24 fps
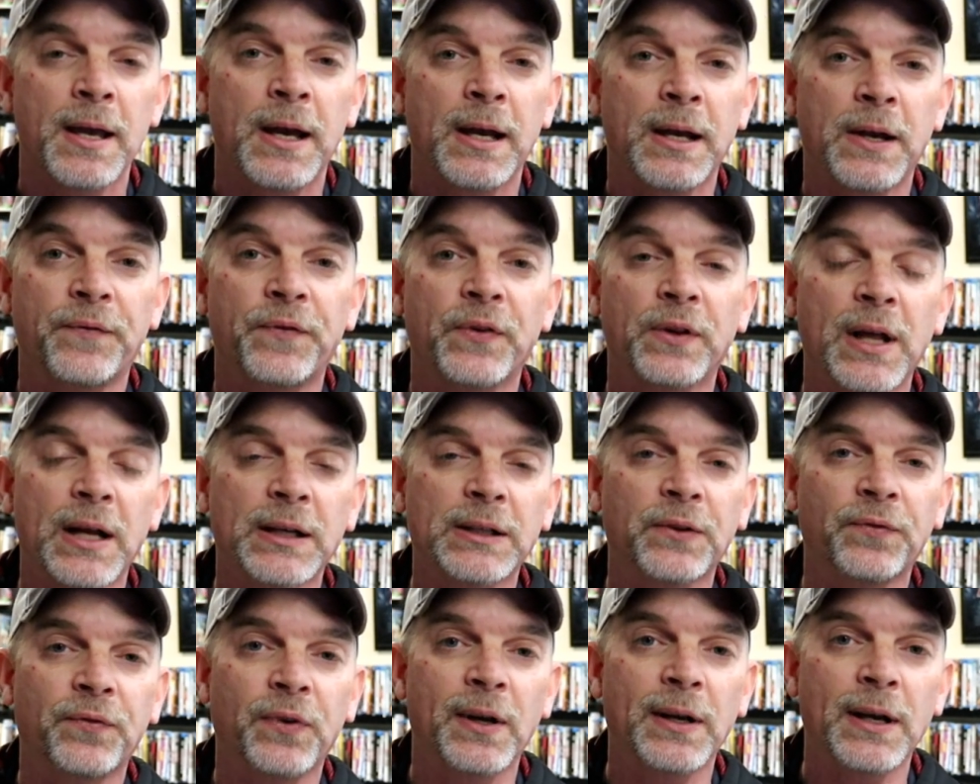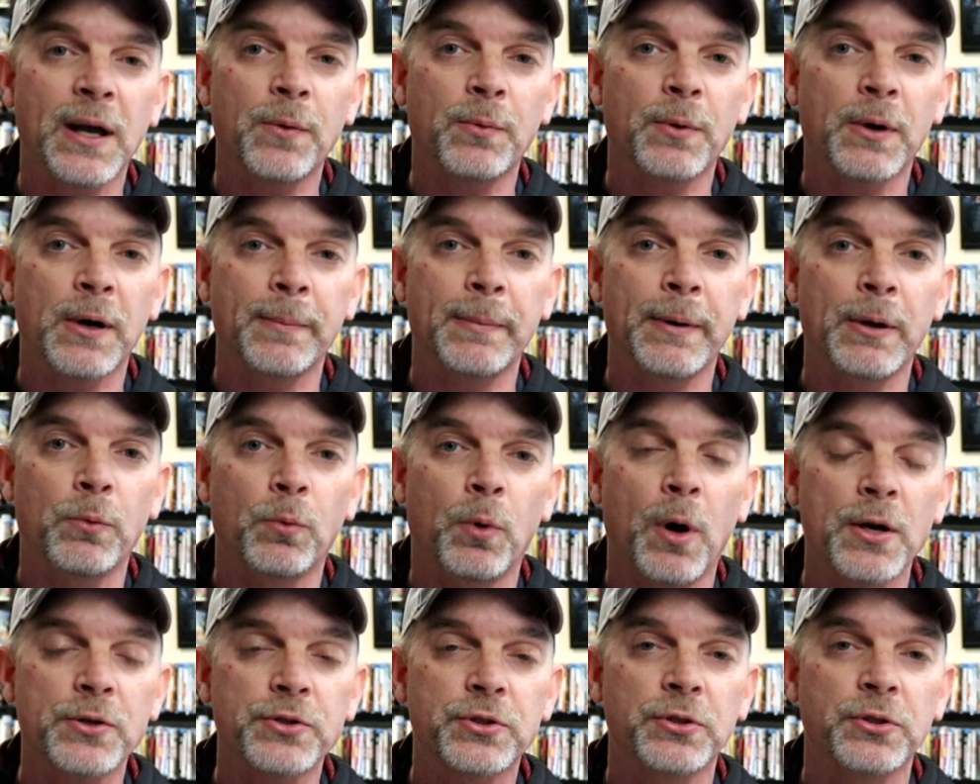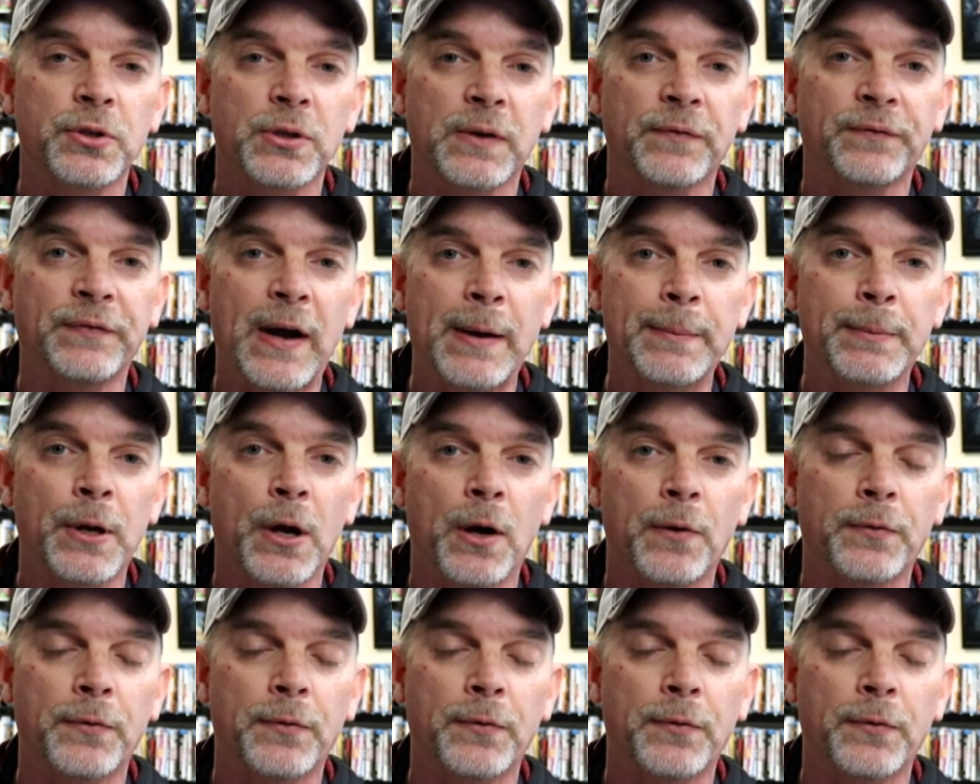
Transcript: And if you'd like to find out what I've been watching, you can find me